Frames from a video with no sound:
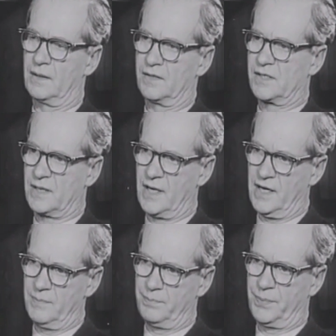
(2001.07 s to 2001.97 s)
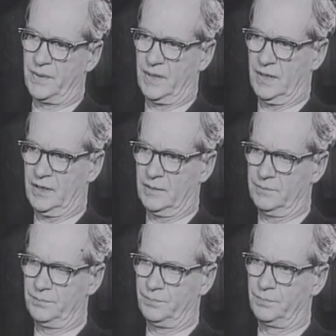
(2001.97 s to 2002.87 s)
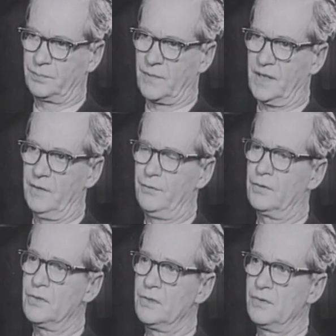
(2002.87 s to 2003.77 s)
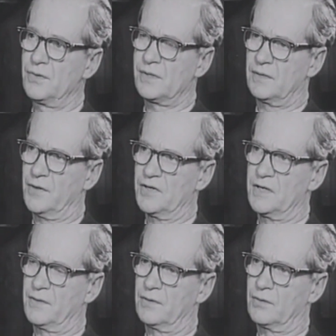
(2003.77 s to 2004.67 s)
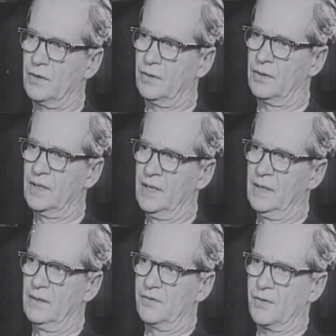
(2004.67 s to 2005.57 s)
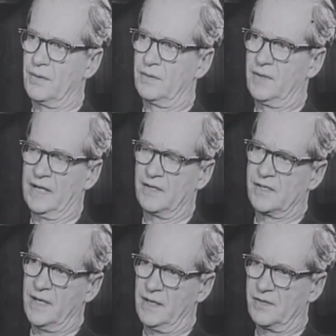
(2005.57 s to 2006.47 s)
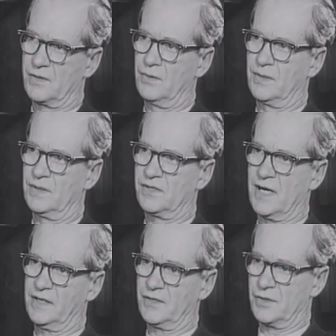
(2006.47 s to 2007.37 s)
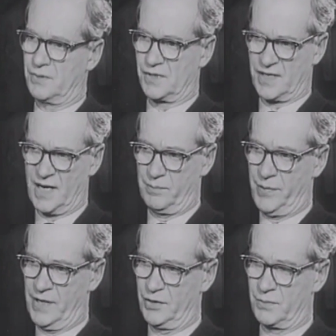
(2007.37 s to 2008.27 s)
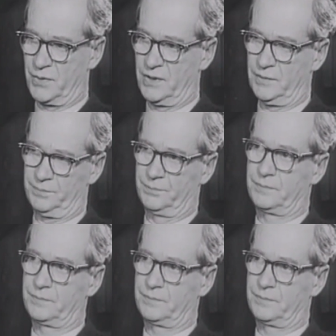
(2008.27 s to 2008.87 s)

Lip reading: Escape. If you use aversive control so that, let us say, a student studies to escape punishment,